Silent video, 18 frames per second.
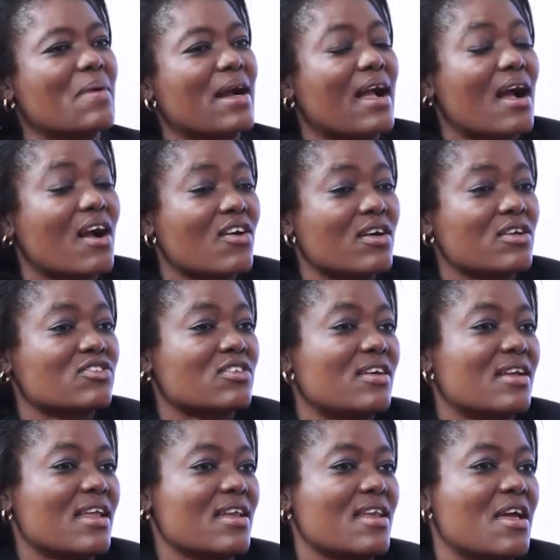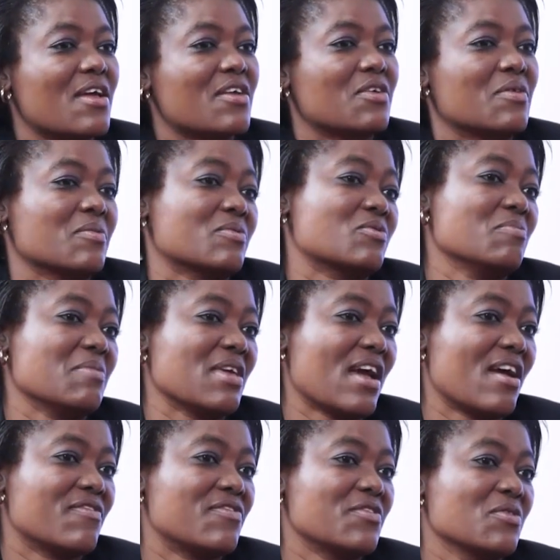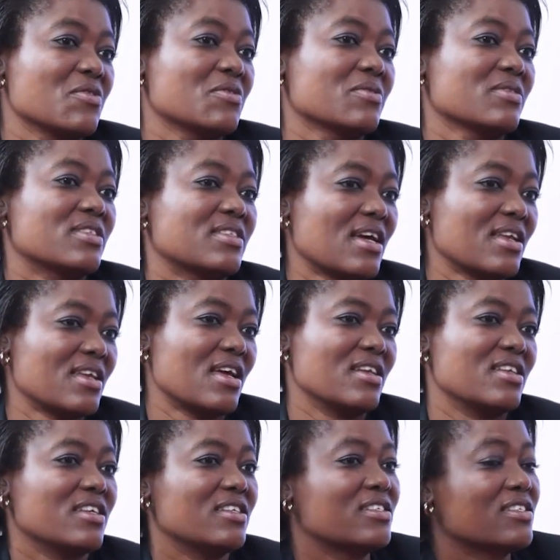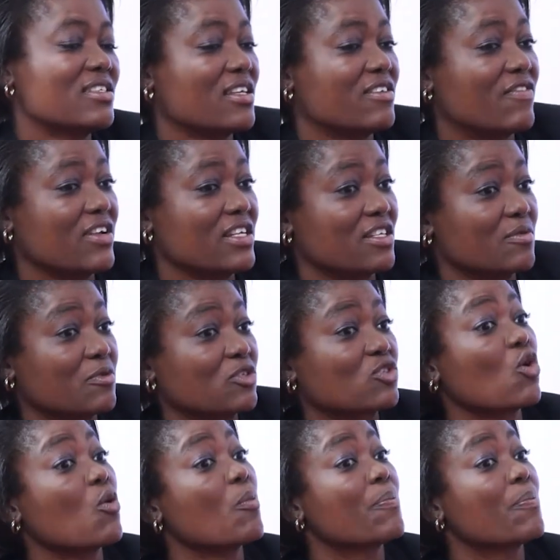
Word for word: because already to me I feel you start at a disadvantage post.